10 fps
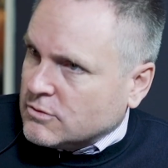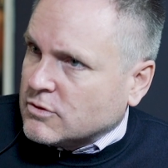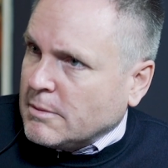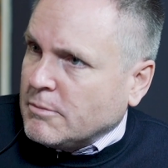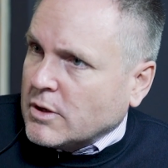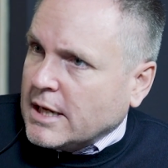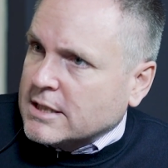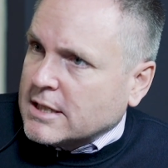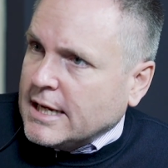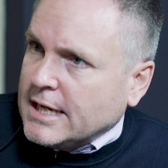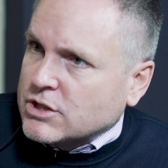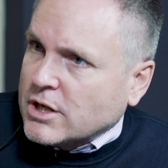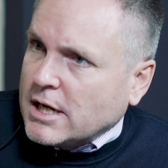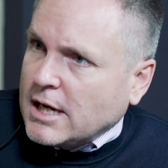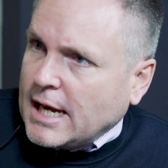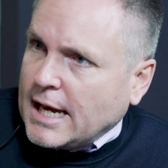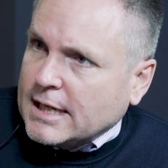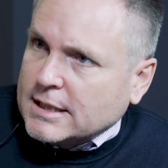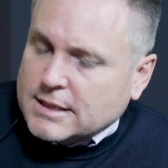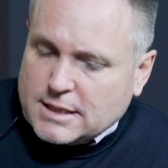somewhat Indonesia,
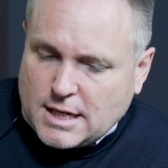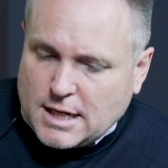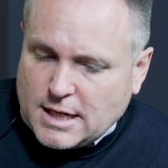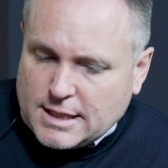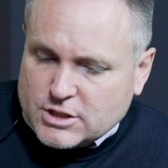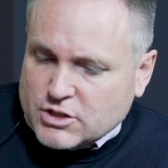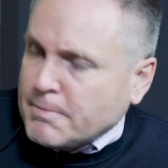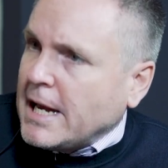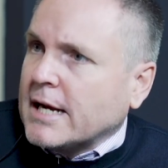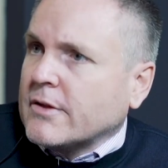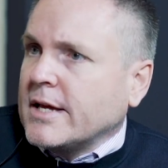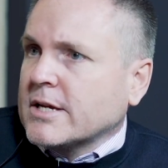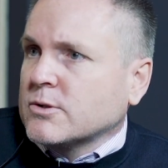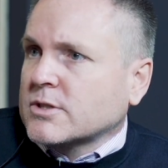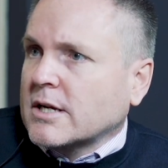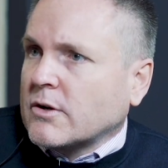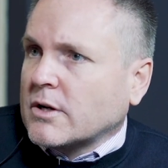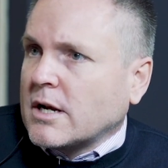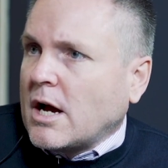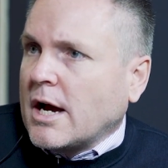and into Japan, and they're using a lot
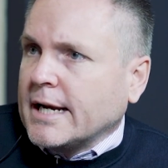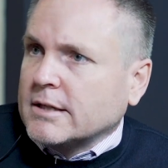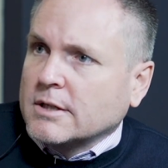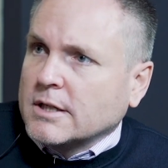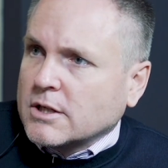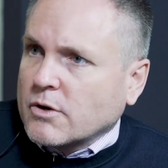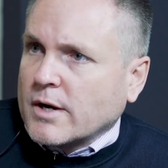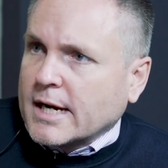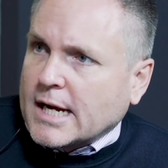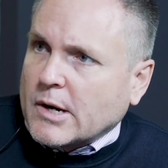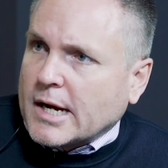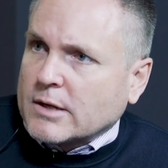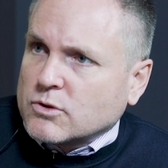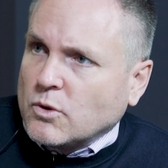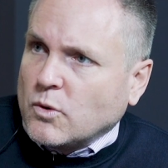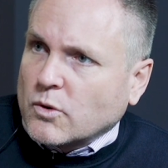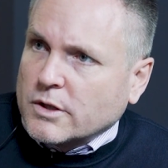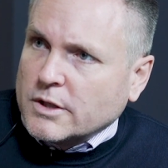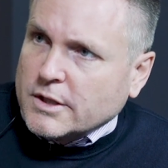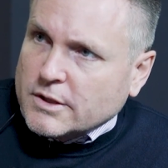of Line, Korea, Kakao Talk.
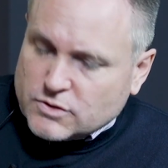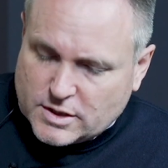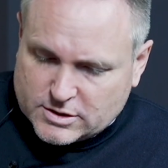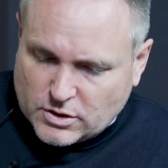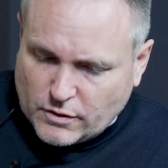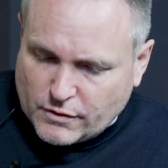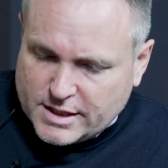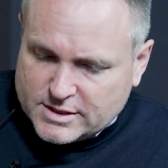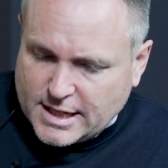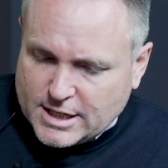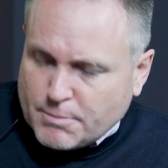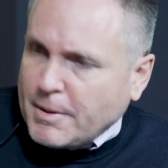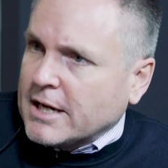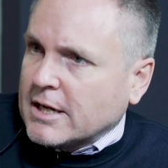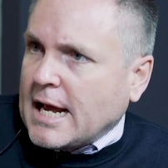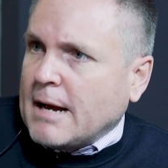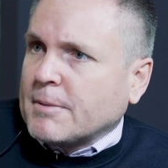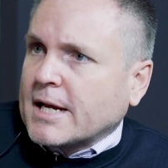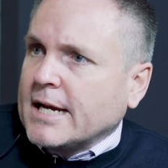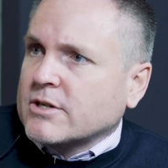So there's a lot of these independent
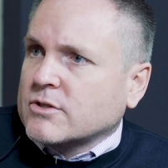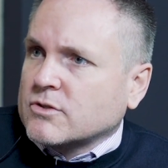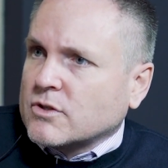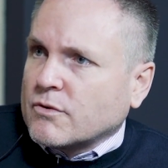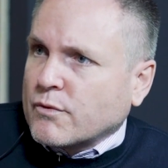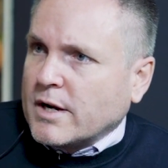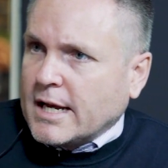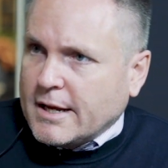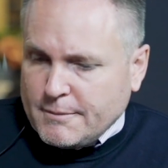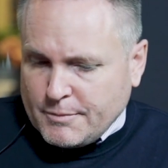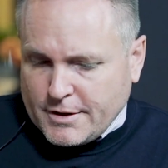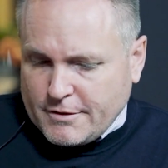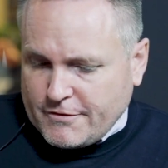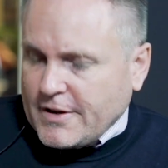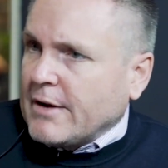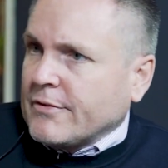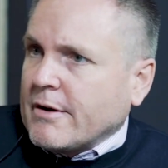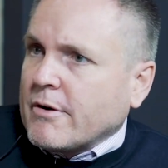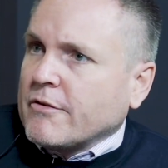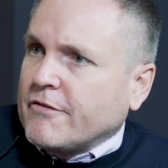applications that have really found
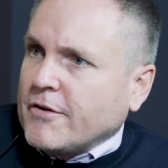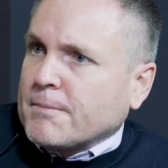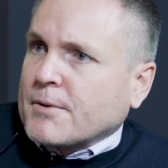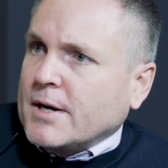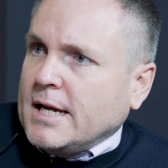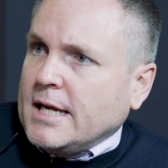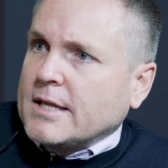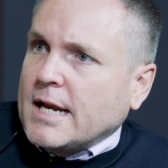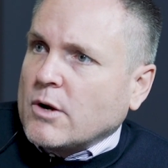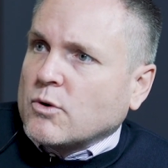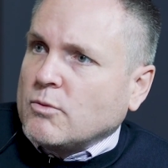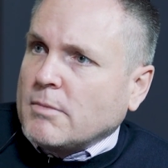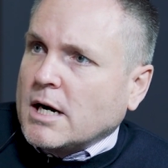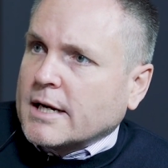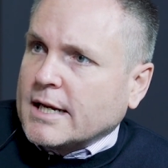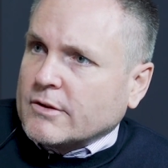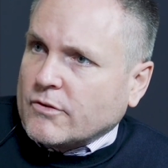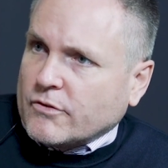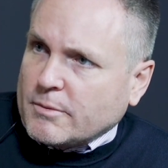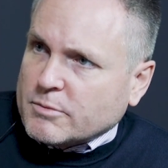their own footprint in their local markets,
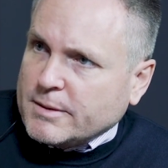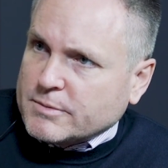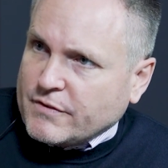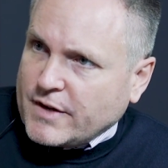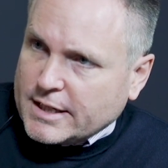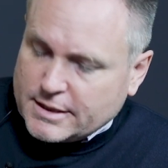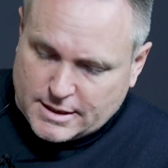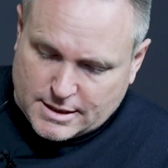and sometimes they've had